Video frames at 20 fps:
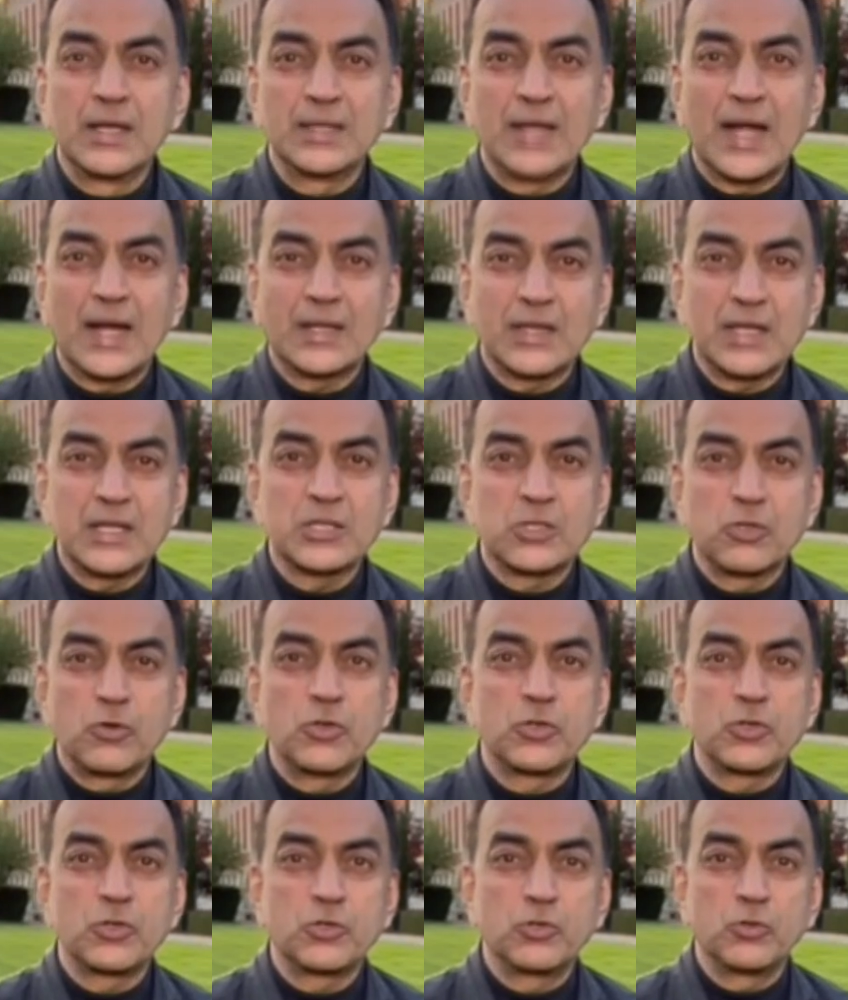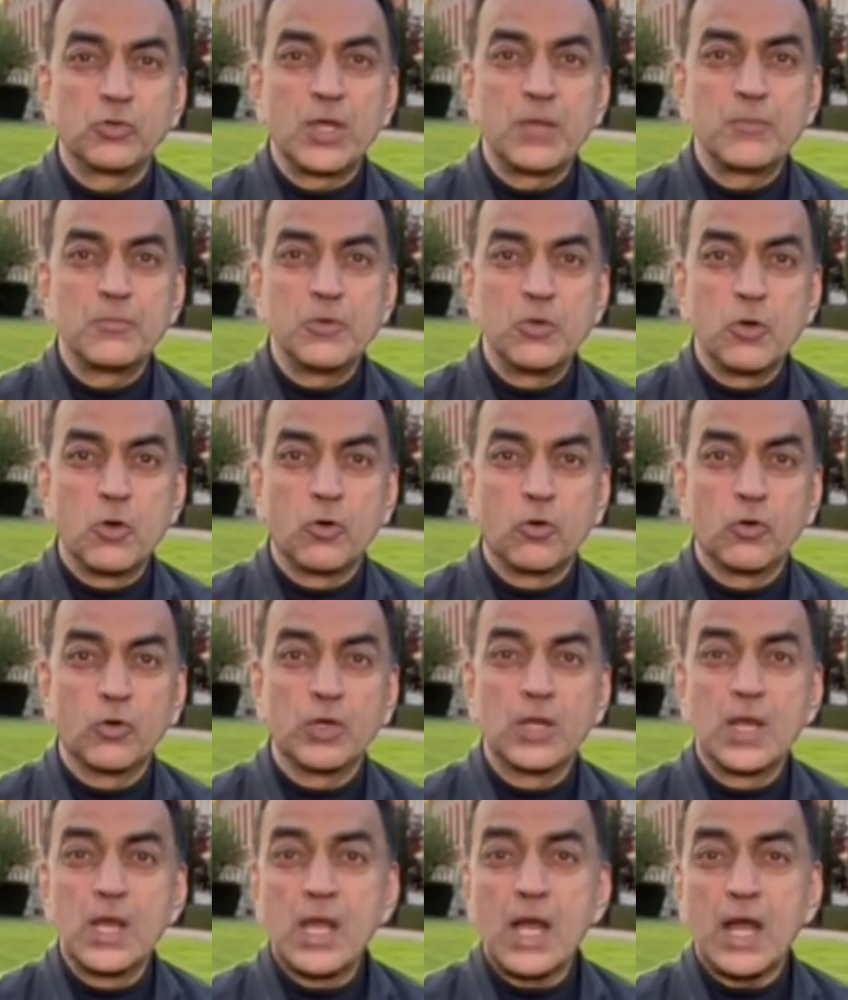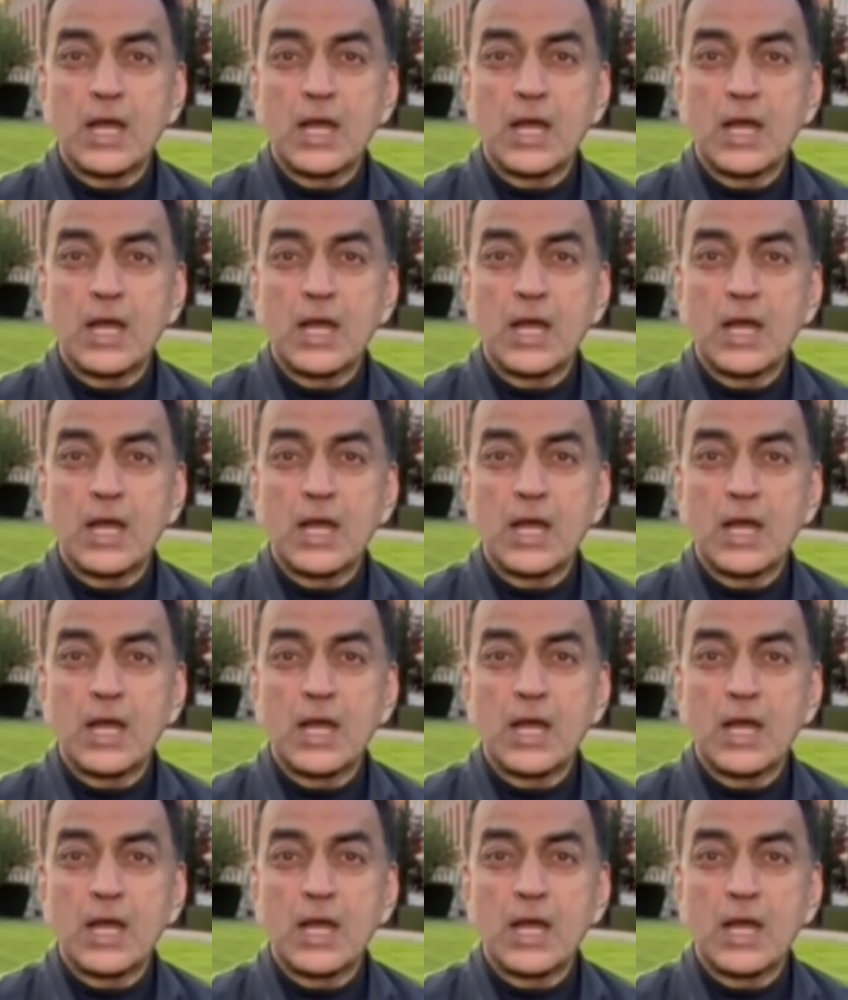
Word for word: that is going to do him no good.